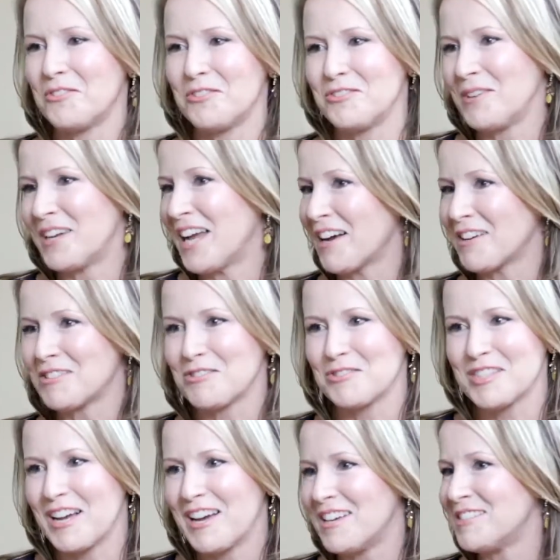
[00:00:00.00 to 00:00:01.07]
doing
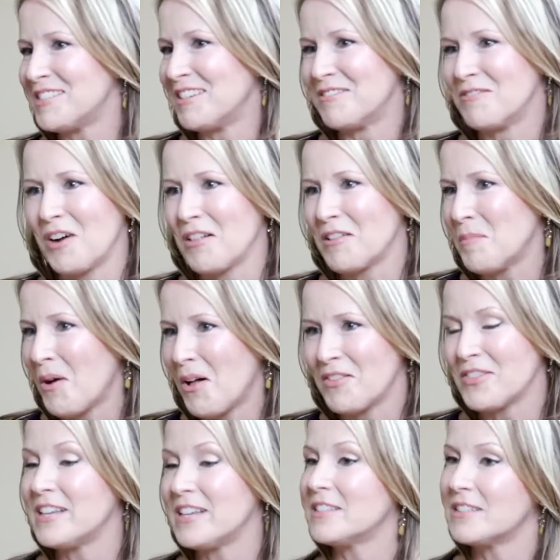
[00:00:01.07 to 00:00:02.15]
exercise and volleyball and
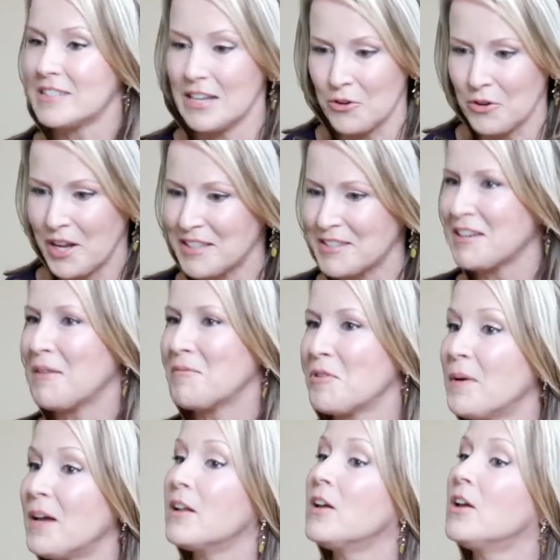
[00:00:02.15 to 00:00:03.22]
things and say, okay, it's time for
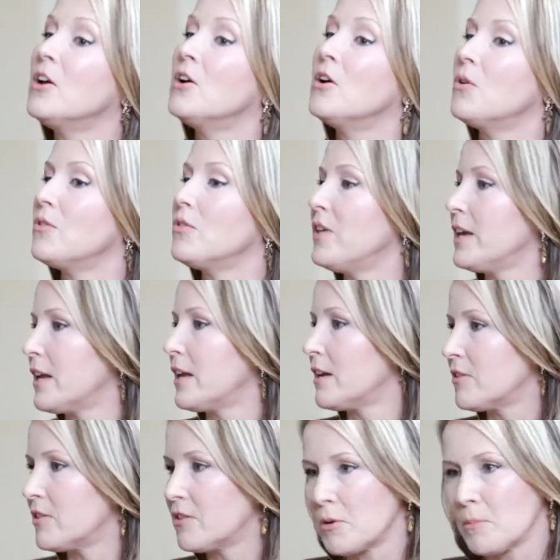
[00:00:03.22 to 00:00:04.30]
bed. They get
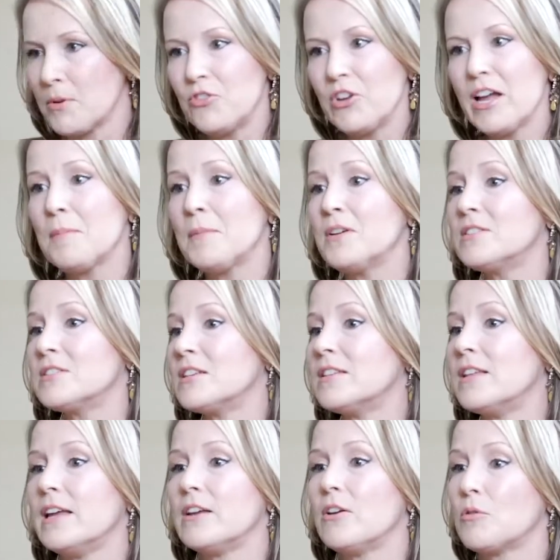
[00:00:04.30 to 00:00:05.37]
into their pajamas and
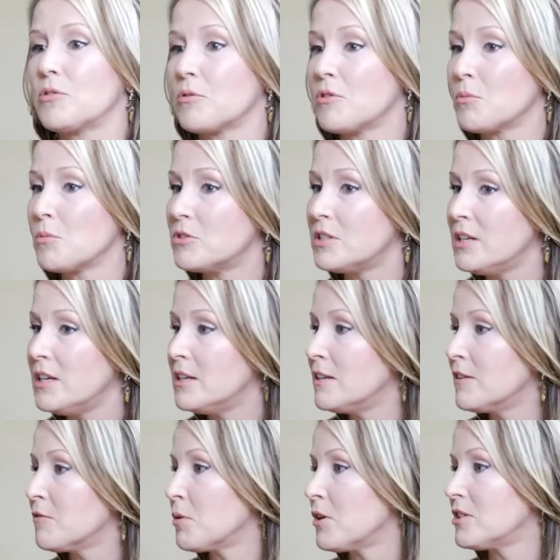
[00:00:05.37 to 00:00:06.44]
they go through the routine
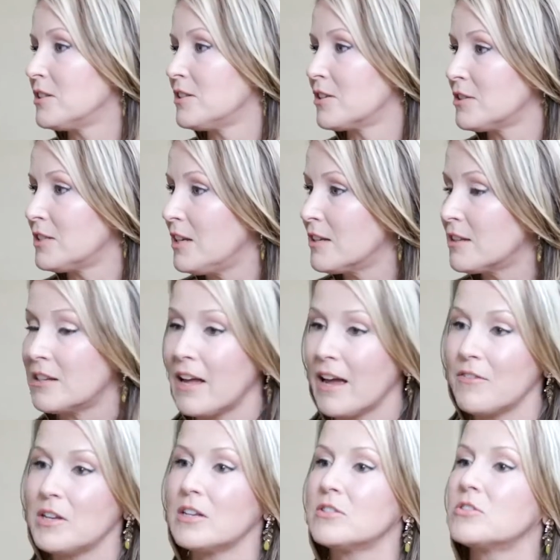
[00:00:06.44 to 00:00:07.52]
of brushing their teeth and
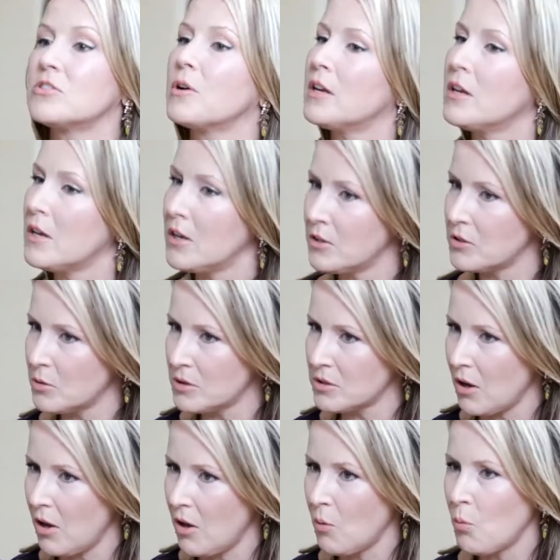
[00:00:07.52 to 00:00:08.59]
having a story. So it's
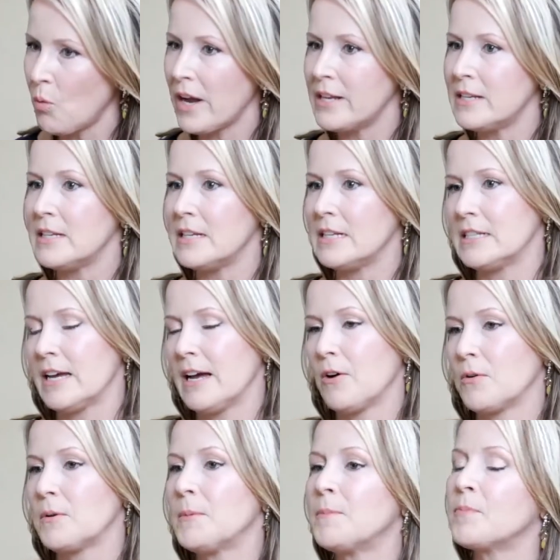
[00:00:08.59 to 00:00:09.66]
all winding
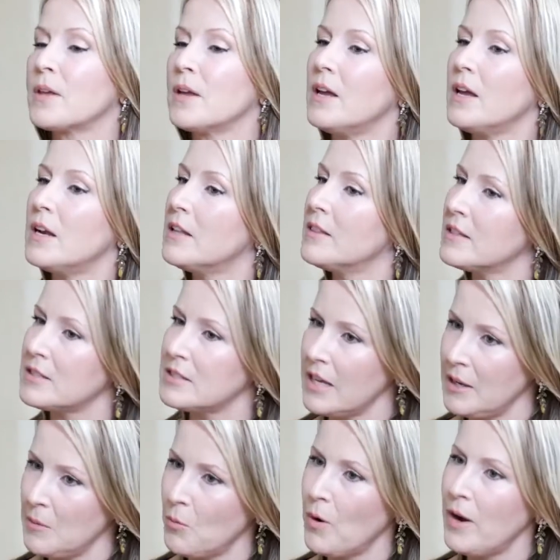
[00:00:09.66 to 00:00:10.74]
down. And in the
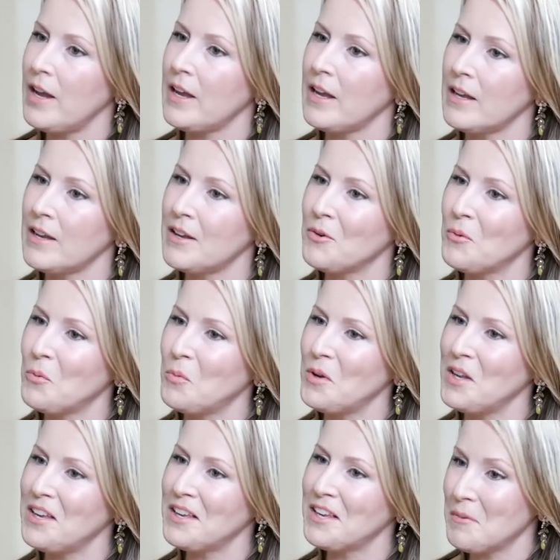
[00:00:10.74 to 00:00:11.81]
same way,
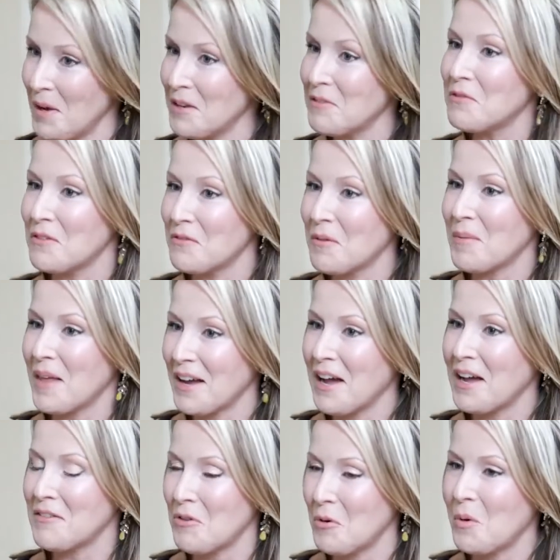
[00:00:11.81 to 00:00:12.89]
we can benefit from that
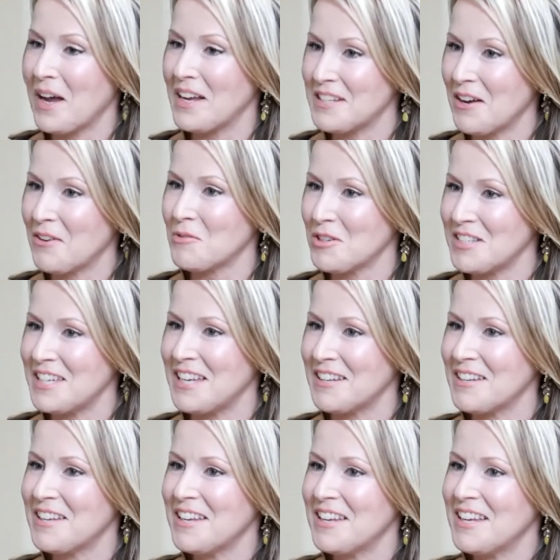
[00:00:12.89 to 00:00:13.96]
kind of a wind down routine
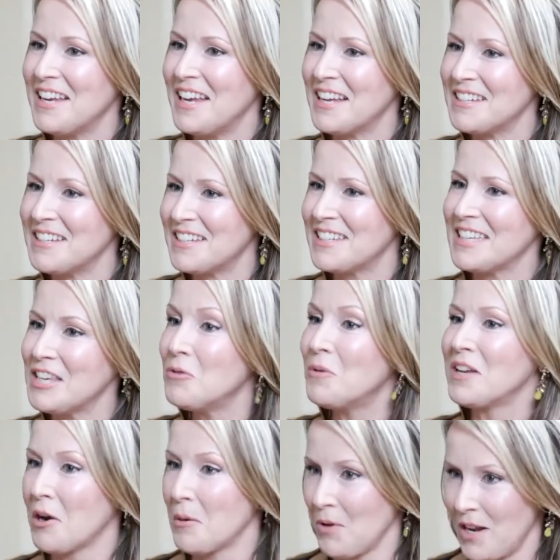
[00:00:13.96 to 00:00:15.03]
and cueing
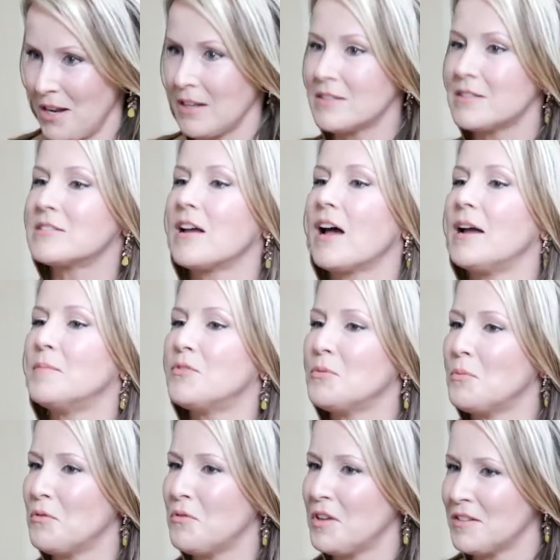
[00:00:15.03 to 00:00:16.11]
our brain. It's time to
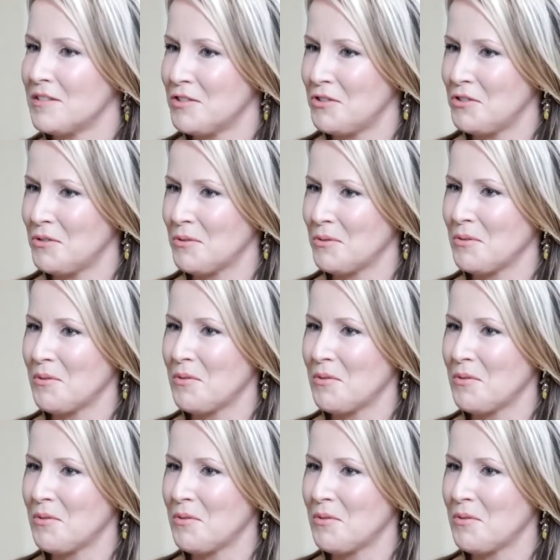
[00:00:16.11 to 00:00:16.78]
move into